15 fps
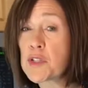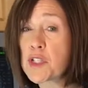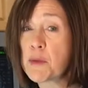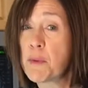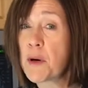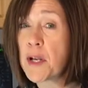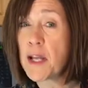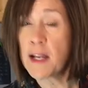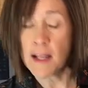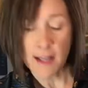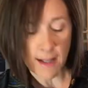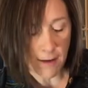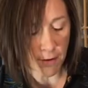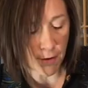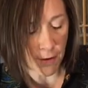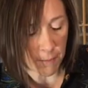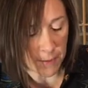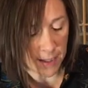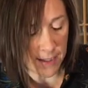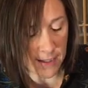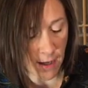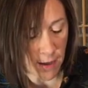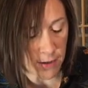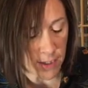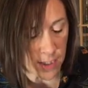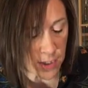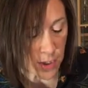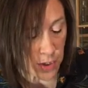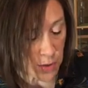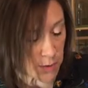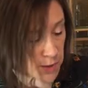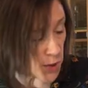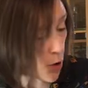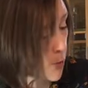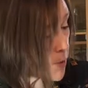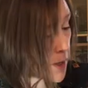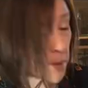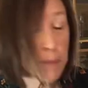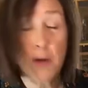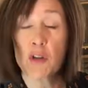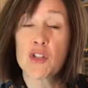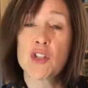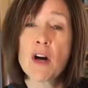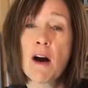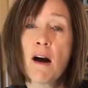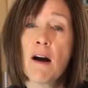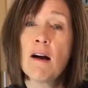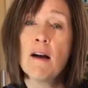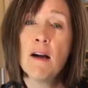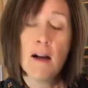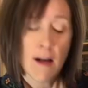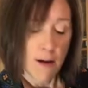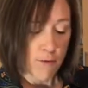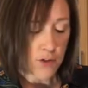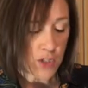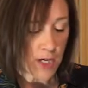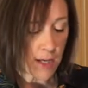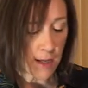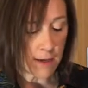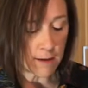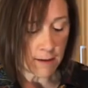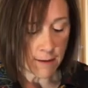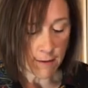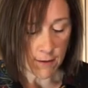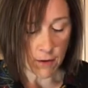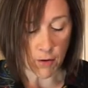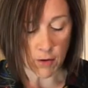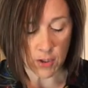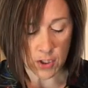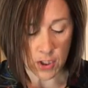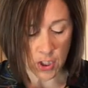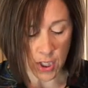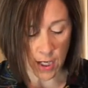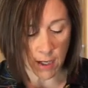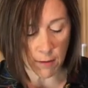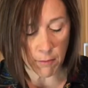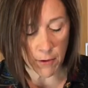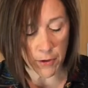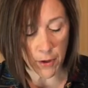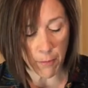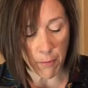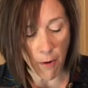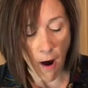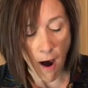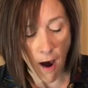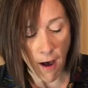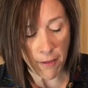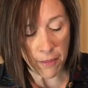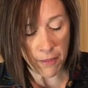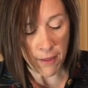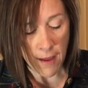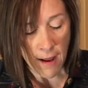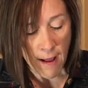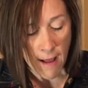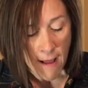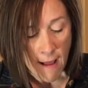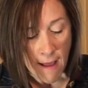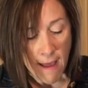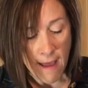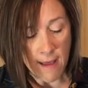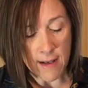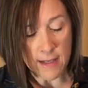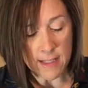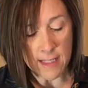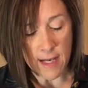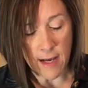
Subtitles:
to put in it, or because all you need to do is open up your jar of chicken, cooked chicken with your broth, and